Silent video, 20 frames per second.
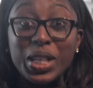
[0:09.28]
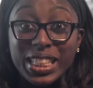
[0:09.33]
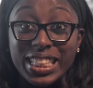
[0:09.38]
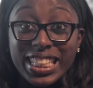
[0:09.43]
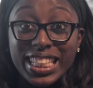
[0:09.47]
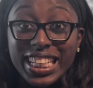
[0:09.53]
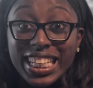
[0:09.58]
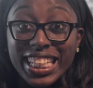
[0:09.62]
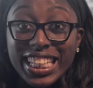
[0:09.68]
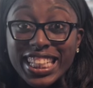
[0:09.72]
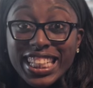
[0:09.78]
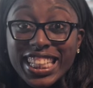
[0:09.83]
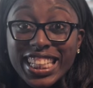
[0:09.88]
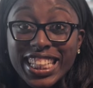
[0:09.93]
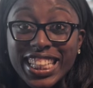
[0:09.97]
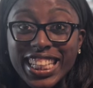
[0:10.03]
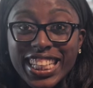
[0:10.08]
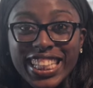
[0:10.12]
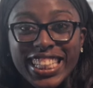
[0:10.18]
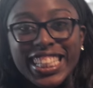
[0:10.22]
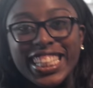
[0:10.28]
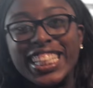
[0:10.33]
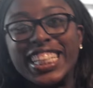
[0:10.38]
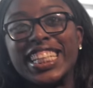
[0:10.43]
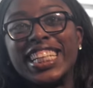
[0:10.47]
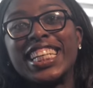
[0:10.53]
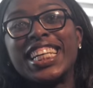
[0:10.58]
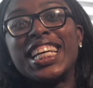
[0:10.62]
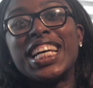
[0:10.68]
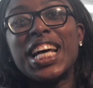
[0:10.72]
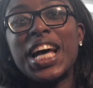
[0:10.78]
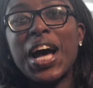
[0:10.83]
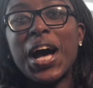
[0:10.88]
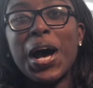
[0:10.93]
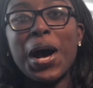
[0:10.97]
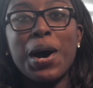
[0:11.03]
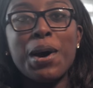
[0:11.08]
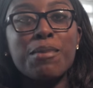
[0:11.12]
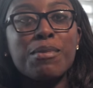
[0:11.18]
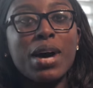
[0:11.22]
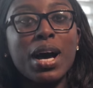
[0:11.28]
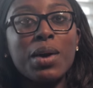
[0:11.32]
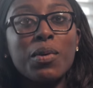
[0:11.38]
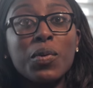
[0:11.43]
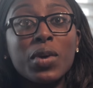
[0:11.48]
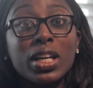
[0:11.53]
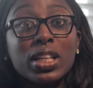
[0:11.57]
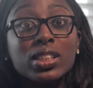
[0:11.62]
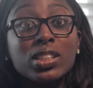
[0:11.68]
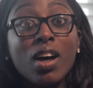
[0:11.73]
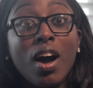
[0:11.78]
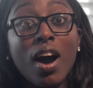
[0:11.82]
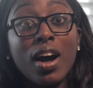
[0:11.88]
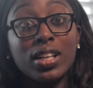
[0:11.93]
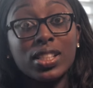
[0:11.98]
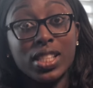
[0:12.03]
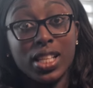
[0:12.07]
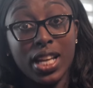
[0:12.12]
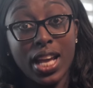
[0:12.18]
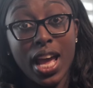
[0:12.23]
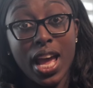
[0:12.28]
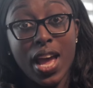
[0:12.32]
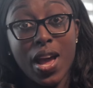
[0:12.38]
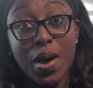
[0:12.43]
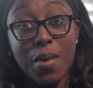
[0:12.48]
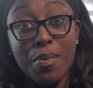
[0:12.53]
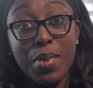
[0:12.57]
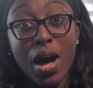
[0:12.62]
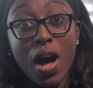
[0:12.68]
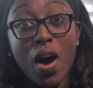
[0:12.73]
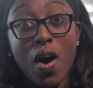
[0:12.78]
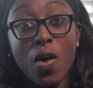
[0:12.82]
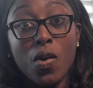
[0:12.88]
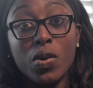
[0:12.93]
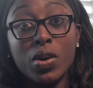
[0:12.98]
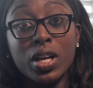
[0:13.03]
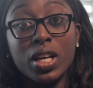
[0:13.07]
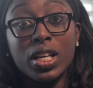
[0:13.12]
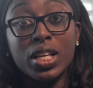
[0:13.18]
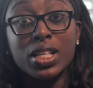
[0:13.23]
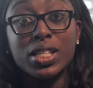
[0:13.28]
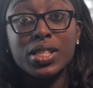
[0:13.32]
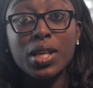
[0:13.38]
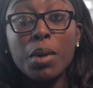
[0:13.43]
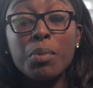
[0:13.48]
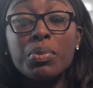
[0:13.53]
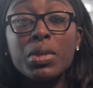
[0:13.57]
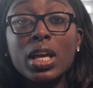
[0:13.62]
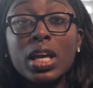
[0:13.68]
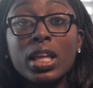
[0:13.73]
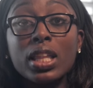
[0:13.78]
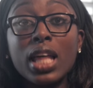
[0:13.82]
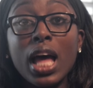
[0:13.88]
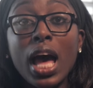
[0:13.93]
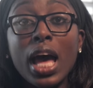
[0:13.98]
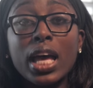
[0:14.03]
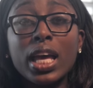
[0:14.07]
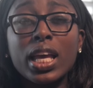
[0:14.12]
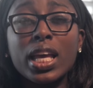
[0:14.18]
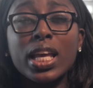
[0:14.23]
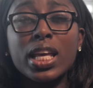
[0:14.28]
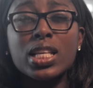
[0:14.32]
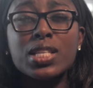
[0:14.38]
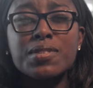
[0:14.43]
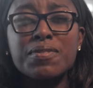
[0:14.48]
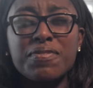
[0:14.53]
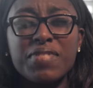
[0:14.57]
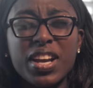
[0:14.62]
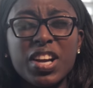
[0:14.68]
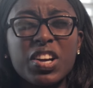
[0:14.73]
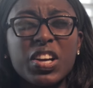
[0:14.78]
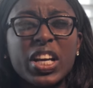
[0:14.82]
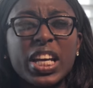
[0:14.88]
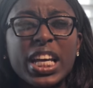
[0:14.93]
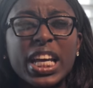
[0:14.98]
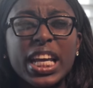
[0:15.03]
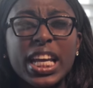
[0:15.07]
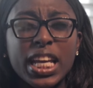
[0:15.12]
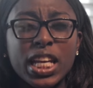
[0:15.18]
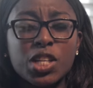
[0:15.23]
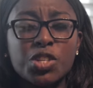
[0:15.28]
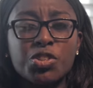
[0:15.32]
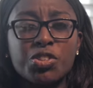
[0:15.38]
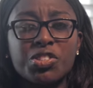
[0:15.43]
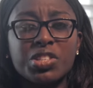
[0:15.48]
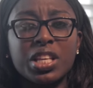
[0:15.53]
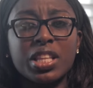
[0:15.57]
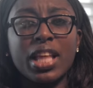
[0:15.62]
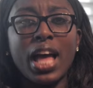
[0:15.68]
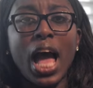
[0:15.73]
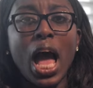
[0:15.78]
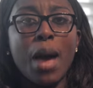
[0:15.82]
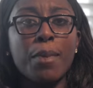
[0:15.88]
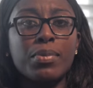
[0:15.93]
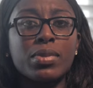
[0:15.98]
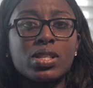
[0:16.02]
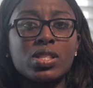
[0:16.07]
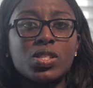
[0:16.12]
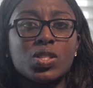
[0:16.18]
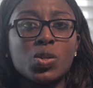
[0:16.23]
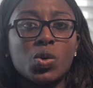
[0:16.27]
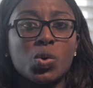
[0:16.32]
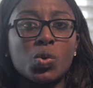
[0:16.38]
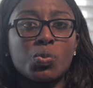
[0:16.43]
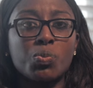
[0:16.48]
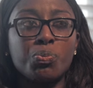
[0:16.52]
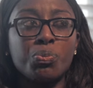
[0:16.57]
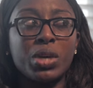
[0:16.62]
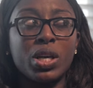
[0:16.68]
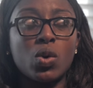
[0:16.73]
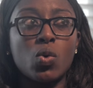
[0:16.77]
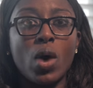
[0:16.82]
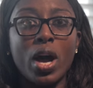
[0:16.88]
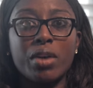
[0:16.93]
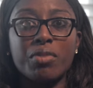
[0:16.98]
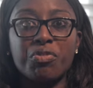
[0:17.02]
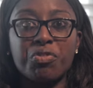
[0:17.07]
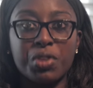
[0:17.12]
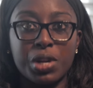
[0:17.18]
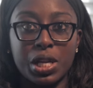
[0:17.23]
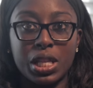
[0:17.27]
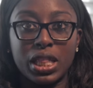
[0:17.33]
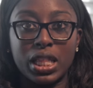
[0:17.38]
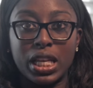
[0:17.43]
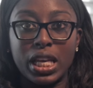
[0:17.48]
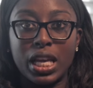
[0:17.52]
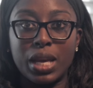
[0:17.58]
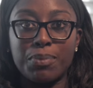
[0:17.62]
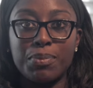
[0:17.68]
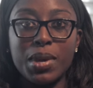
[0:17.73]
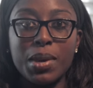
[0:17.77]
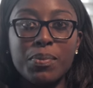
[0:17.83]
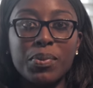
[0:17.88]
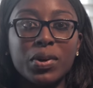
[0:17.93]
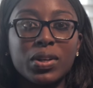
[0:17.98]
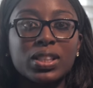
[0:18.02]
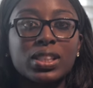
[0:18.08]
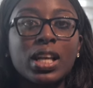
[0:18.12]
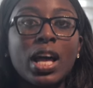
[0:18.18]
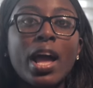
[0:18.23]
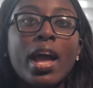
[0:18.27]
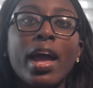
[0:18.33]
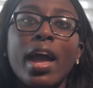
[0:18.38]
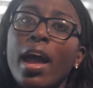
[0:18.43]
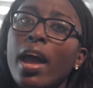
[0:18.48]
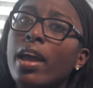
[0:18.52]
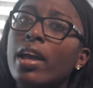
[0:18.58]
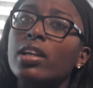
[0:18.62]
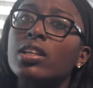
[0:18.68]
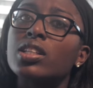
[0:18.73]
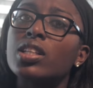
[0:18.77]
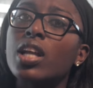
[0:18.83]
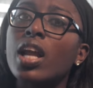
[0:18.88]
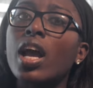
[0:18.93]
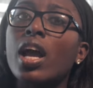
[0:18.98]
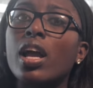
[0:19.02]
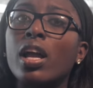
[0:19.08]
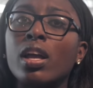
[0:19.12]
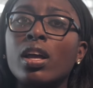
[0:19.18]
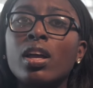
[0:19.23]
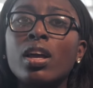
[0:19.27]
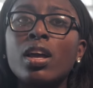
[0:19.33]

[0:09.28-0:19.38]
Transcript: good in the hood? I want to talk today about something that is very interesting that happens to me quite frequently. People say, hey, Chiney,